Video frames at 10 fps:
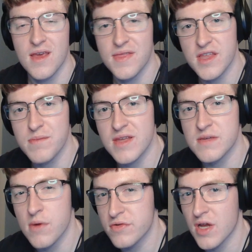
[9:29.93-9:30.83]
This makes the
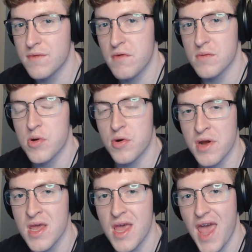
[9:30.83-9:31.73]
most off of your
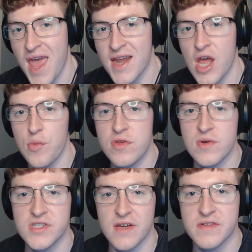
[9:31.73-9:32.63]
opponent and helps you
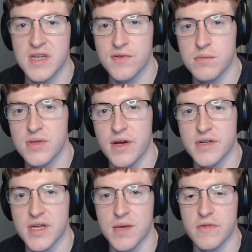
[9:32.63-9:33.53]
adjust to different player
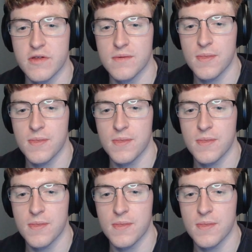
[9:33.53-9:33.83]
types.